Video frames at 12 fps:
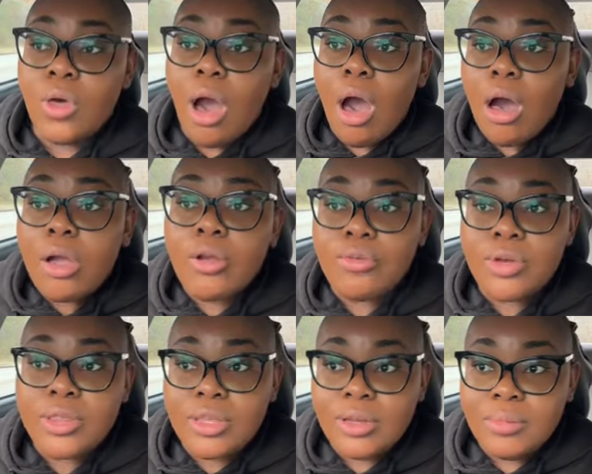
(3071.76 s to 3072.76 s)
the
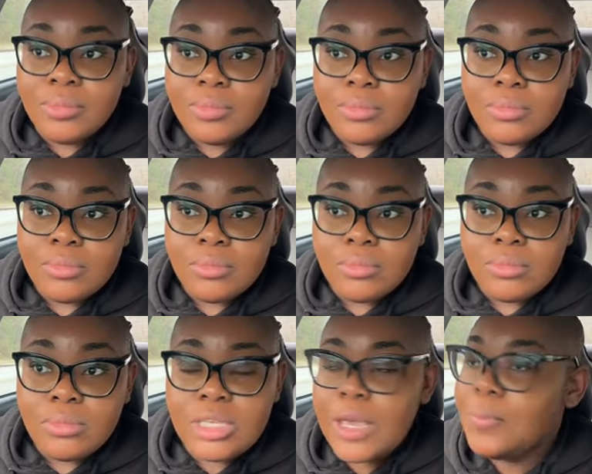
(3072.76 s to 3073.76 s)
algorithm
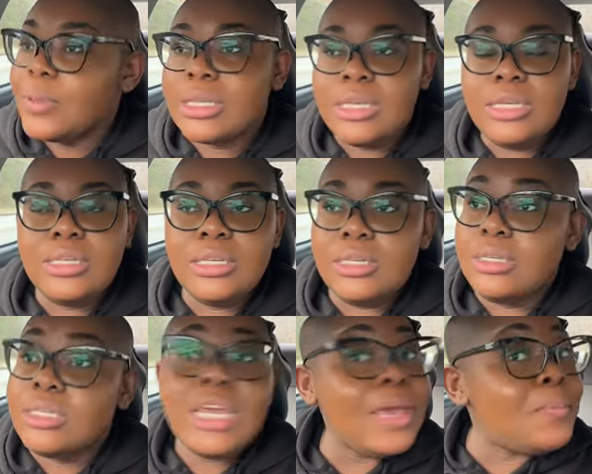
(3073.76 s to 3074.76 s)
typically,
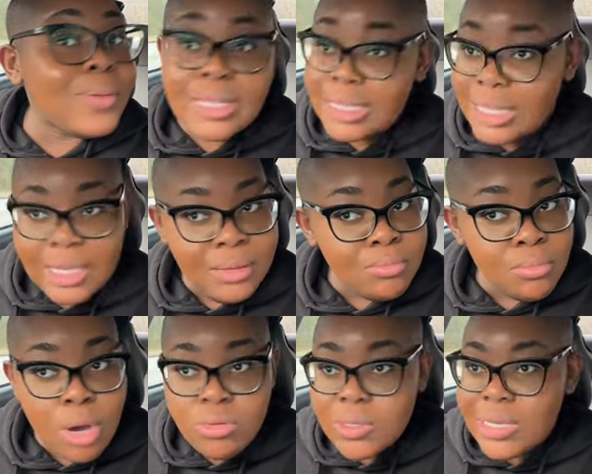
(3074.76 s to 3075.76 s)
typically,
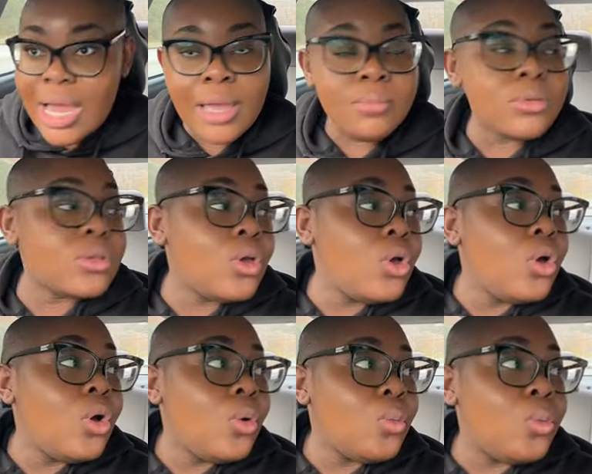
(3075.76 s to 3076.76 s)
most times,
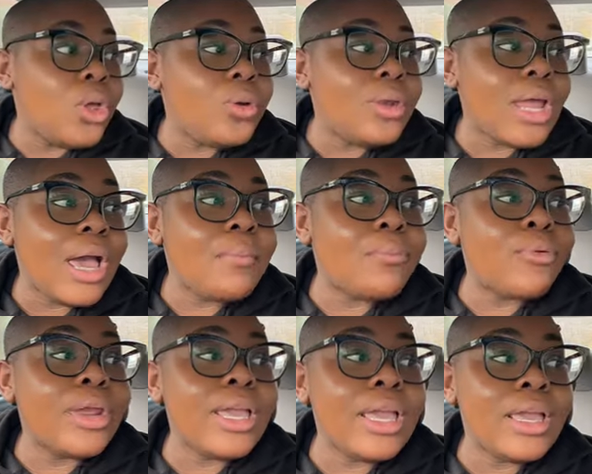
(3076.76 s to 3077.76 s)
will not
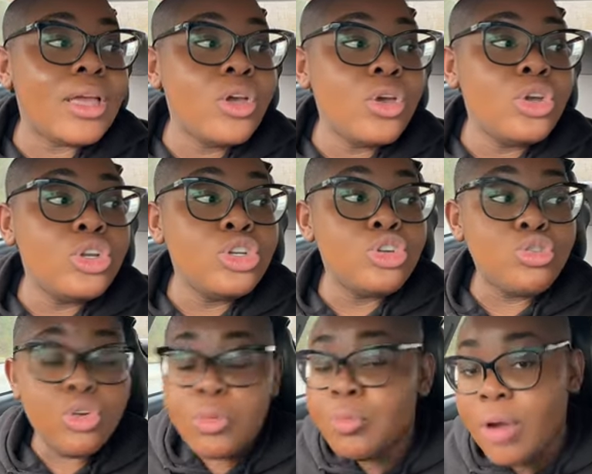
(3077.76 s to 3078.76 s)
bring
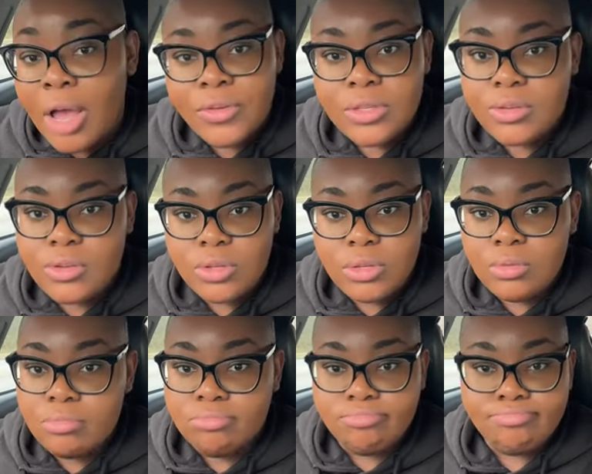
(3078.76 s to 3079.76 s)
true prophets to
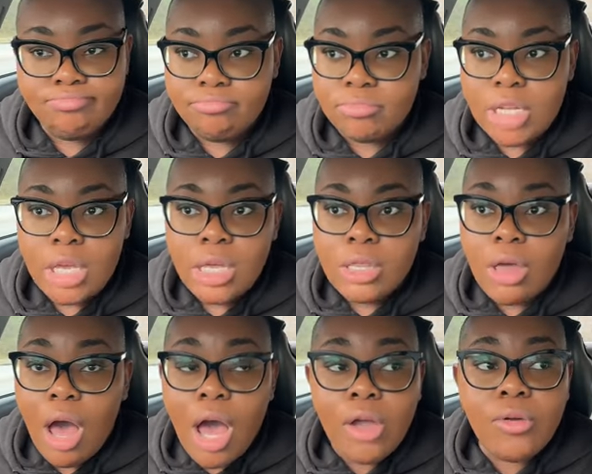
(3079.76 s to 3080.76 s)
you.
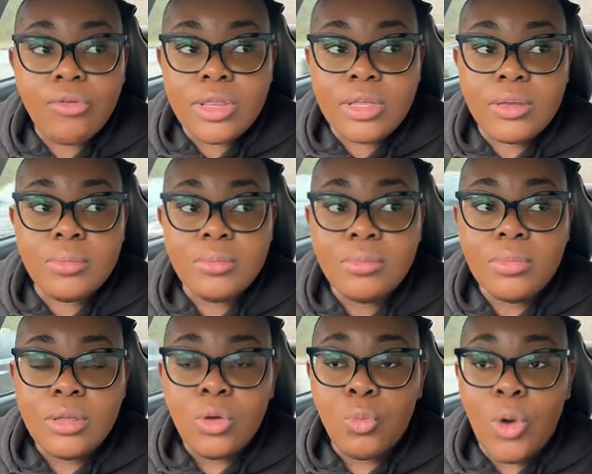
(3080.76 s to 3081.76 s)
The algorithm,
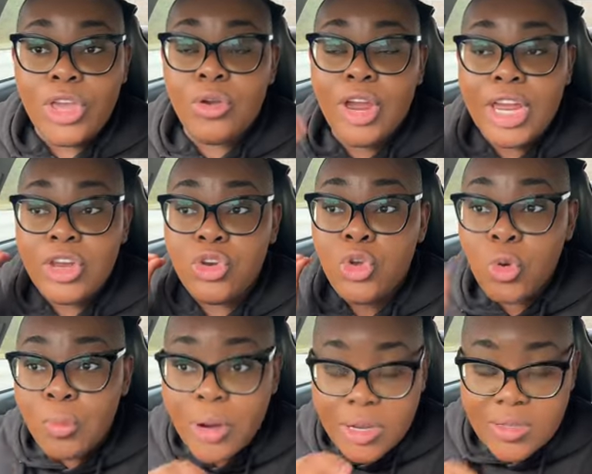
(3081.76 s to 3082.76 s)
when you are a
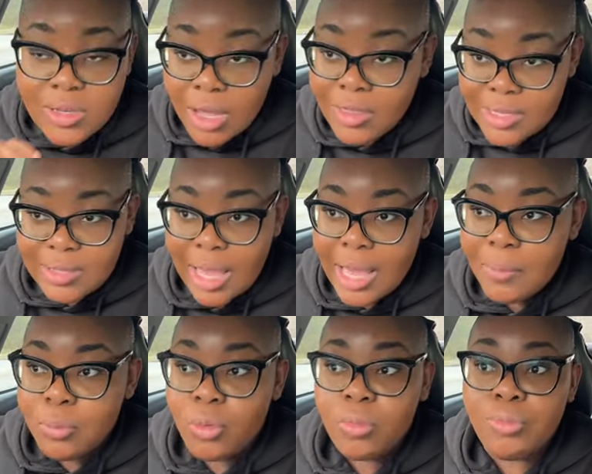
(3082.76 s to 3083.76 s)
new person on this
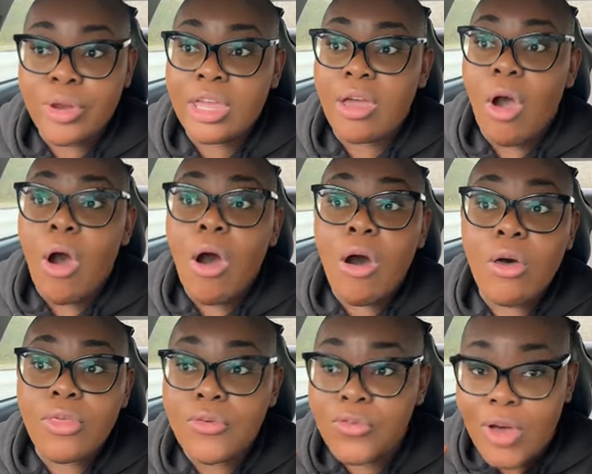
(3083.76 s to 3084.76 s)
app, will bring
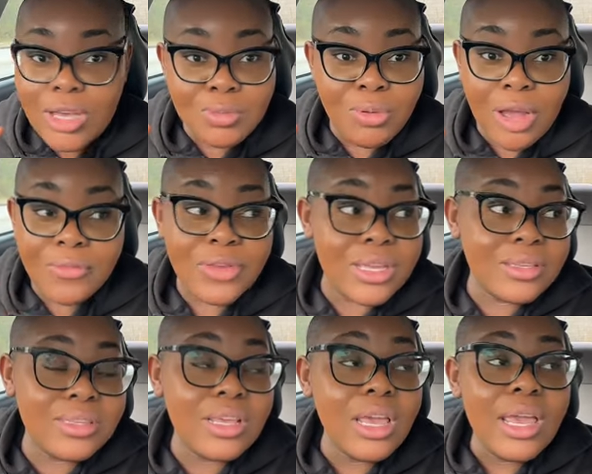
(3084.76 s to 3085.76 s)
all the false
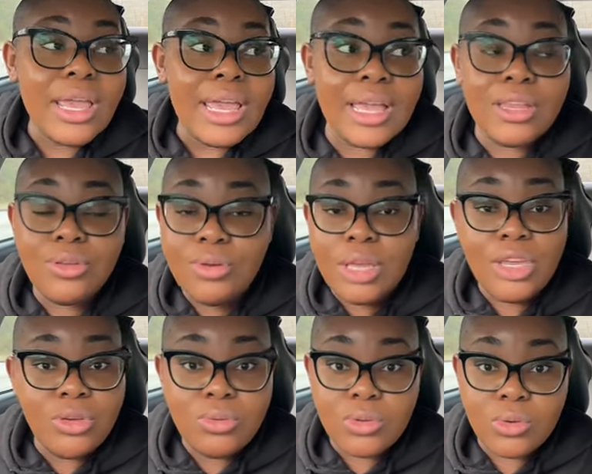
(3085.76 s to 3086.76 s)
prophets,
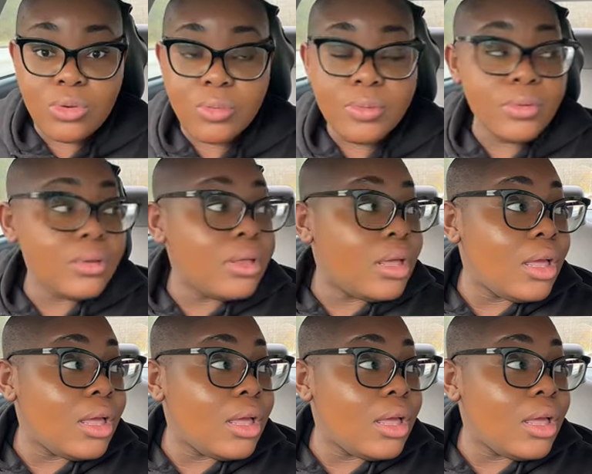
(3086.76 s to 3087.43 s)
including YouTube.